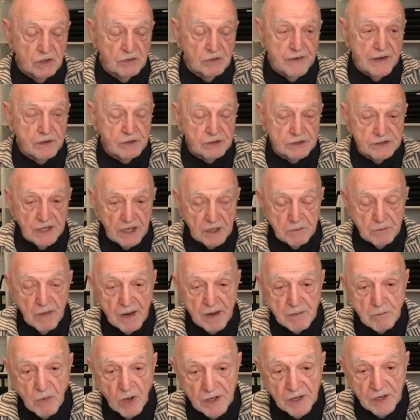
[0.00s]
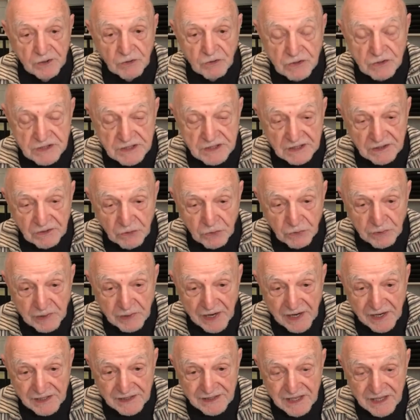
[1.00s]
If I could take my models and
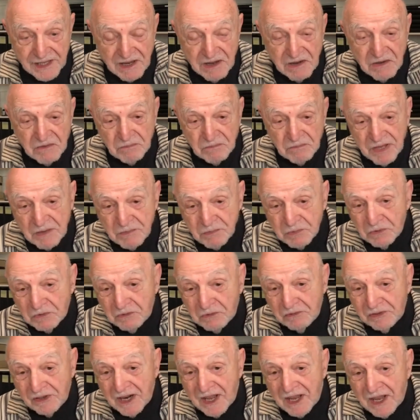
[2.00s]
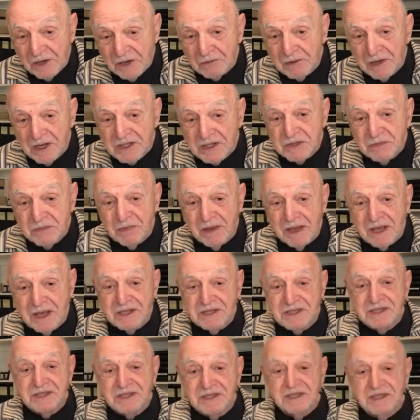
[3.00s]
create people flying around
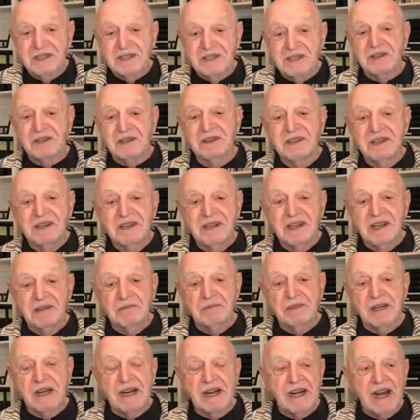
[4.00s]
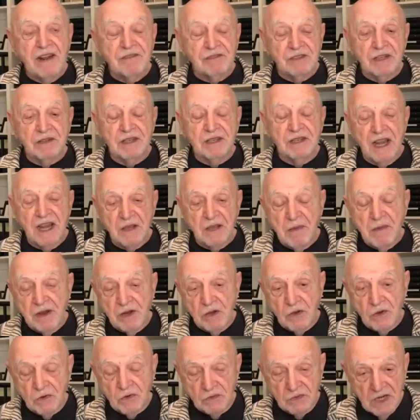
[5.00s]
space, you know, but I'd have to take my
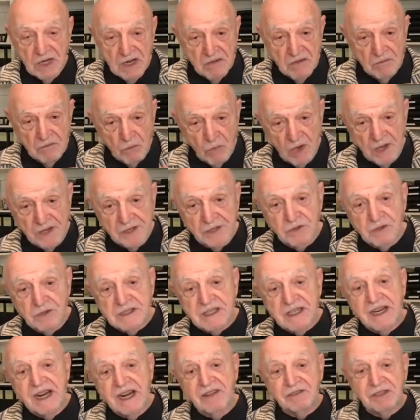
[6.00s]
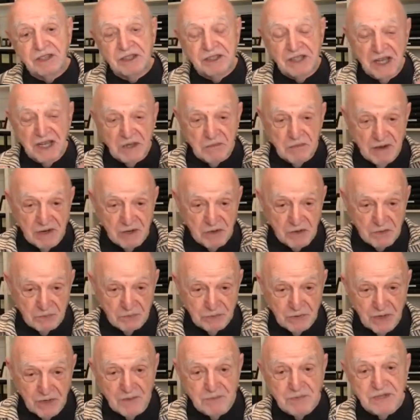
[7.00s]
own models. I'd have to take my own
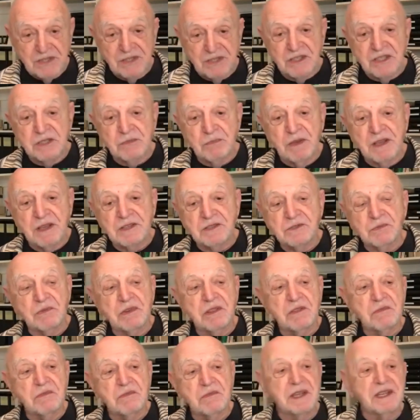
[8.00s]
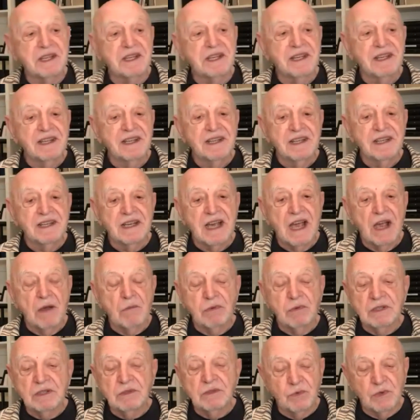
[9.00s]
props into space with me. I
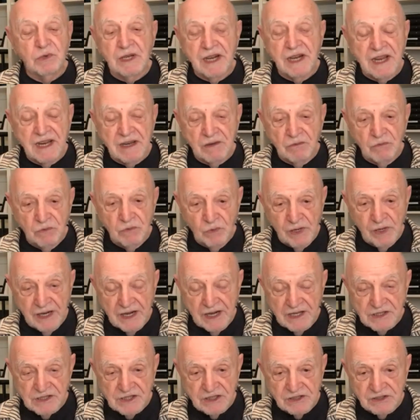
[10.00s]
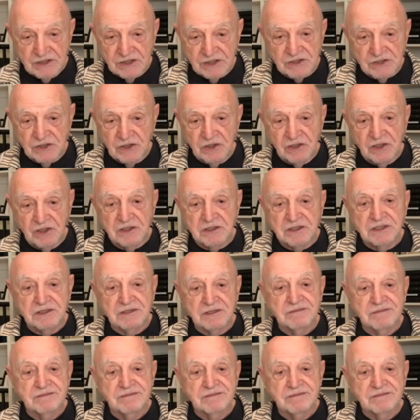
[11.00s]
wouldn't relate relate just the stars.